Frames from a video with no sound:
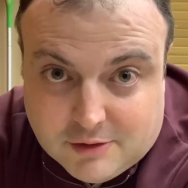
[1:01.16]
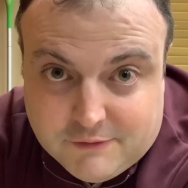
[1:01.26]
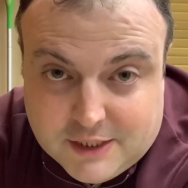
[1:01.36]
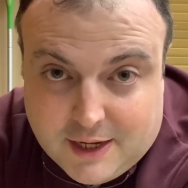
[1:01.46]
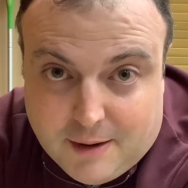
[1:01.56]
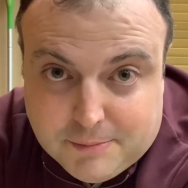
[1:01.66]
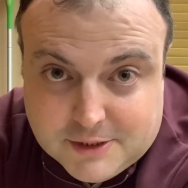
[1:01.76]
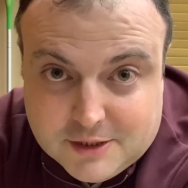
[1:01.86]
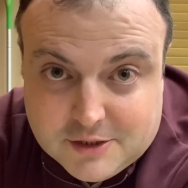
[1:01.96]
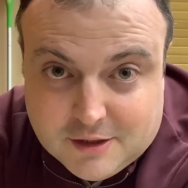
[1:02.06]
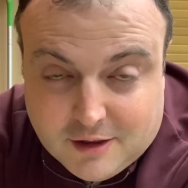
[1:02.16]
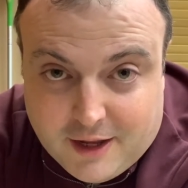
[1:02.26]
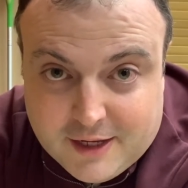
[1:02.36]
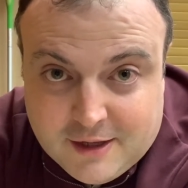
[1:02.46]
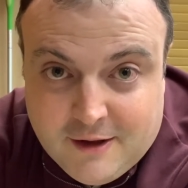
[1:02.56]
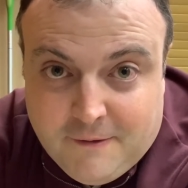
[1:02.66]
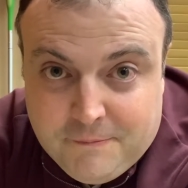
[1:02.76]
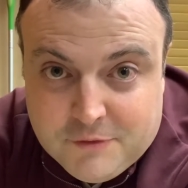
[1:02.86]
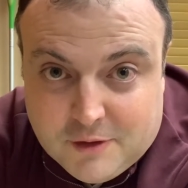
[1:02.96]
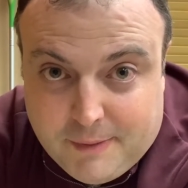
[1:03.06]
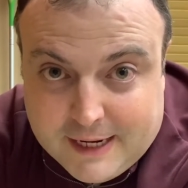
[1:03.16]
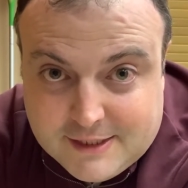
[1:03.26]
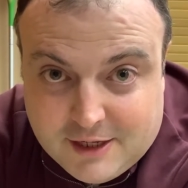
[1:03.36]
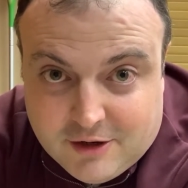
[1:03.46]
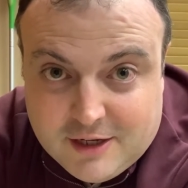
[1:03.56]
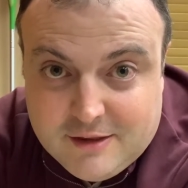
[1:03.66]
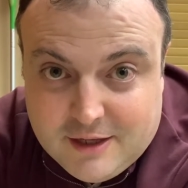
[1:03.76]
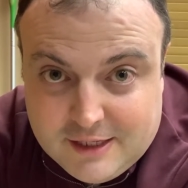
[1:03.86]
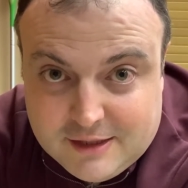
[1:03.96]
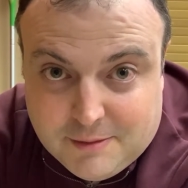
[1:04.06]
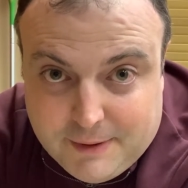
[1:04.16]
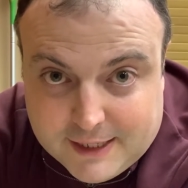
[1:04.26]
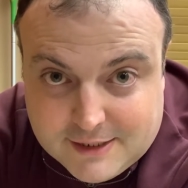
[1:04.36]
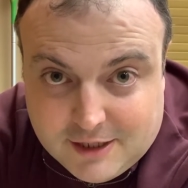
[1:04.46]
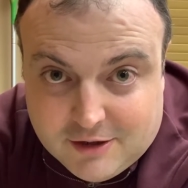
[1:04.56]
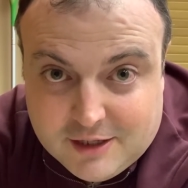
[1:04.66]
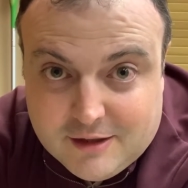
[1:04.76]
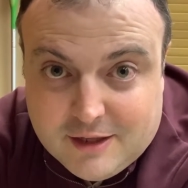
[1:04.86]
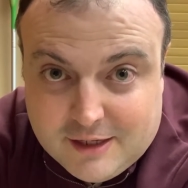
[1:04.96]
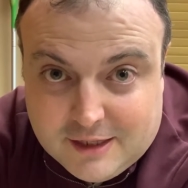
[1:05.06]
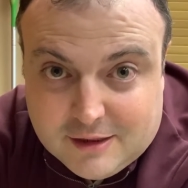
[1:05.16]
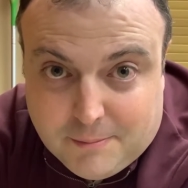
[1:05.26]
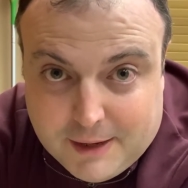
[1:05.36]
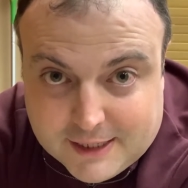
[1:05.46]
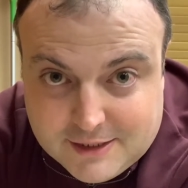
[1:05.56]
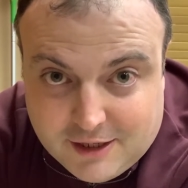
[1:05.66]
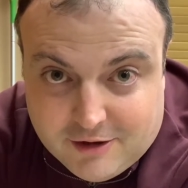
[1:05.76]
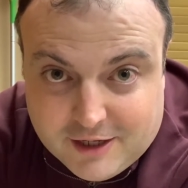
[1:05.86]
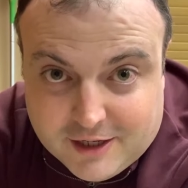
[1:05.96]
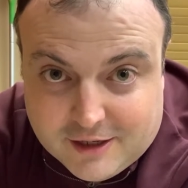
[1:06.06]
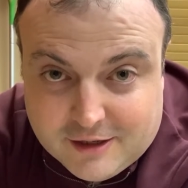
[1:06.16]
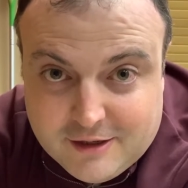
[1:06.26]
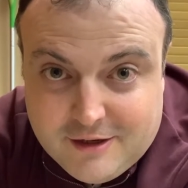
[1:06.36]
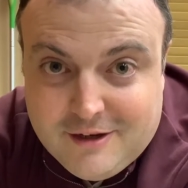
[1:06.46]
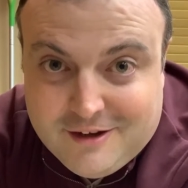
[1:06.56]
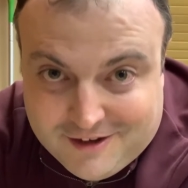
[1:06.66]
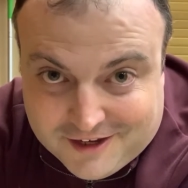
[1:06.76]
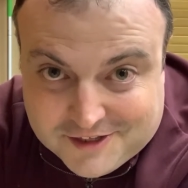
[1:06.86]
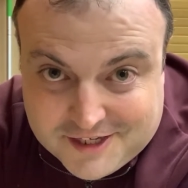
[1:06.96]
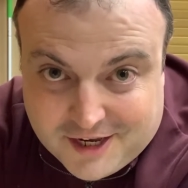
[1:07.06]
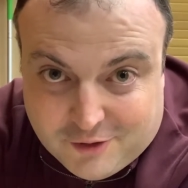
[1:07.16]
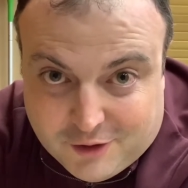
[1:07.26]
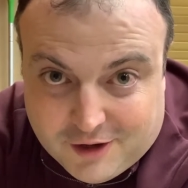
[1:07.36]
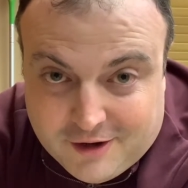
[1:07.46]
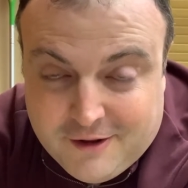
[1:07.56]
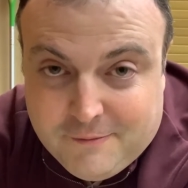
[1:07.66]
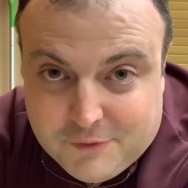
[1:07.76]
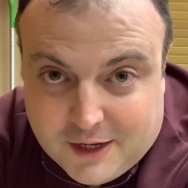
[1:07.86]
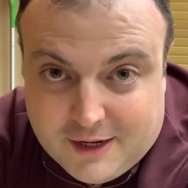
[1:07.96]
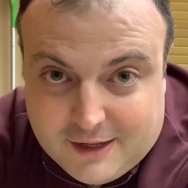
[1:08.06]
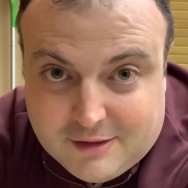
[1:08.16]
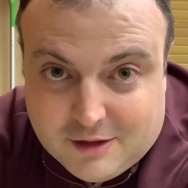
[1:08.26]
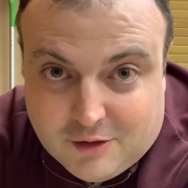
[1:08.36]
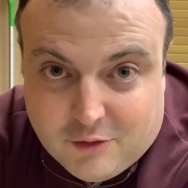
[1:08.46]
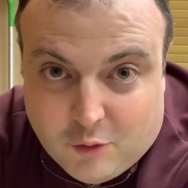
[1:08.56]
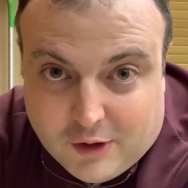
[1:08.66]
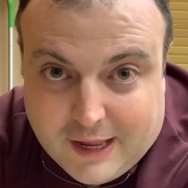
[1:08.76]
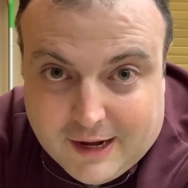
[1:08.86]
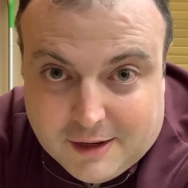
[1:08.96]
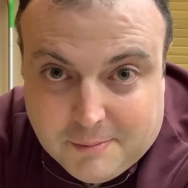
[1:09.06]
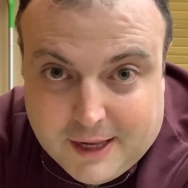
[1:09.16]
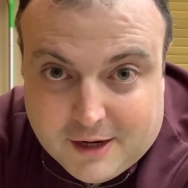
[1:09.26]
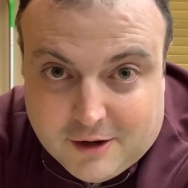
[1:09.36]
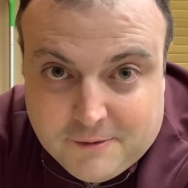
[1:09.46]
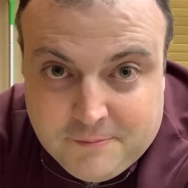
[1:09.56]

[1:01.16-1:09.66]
of decomposition, like the bacteria that eat the bacteria that eat the bacteria, etc., that ate the organic matter.